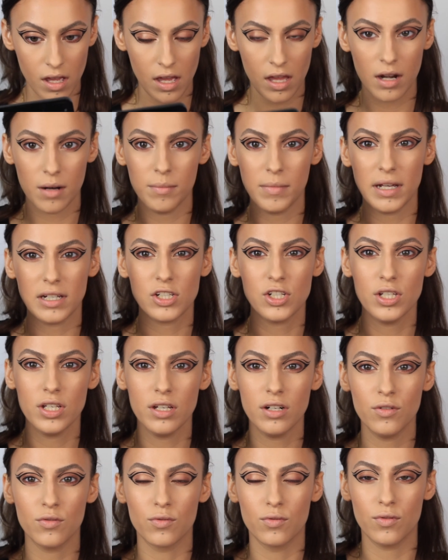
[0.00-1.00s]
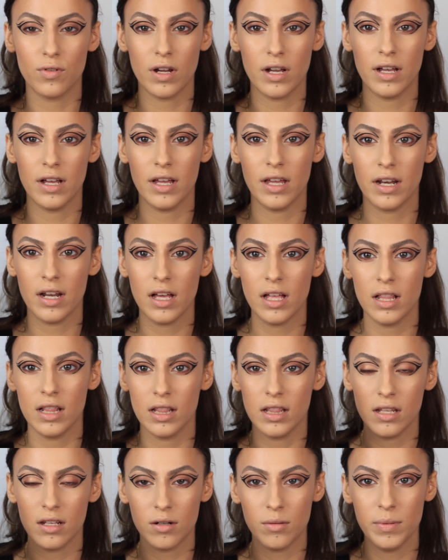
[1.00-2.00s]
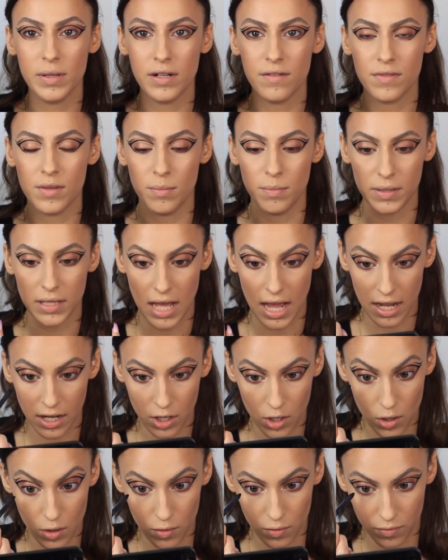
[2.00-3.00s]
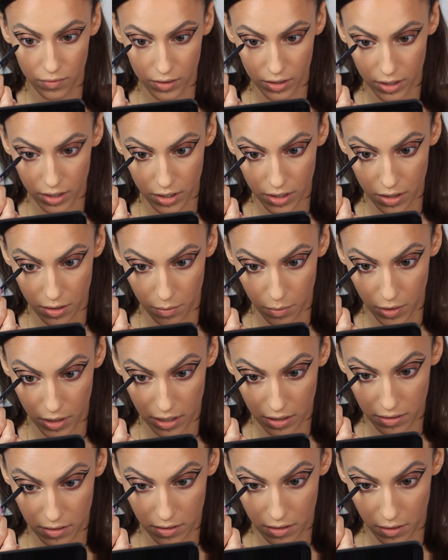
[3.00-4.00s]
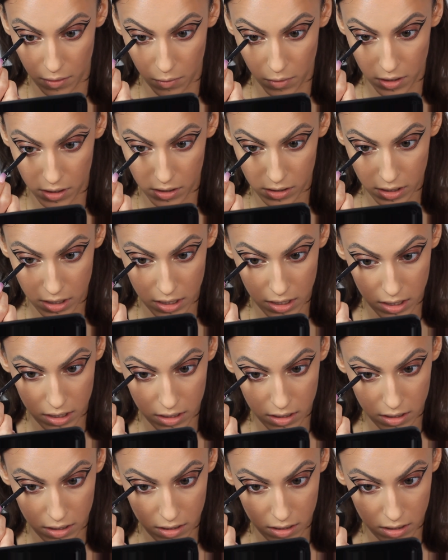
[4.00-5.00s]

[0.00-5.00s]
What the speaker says: And I'm actually gonna run a little bit of the black over the brown in our waterline.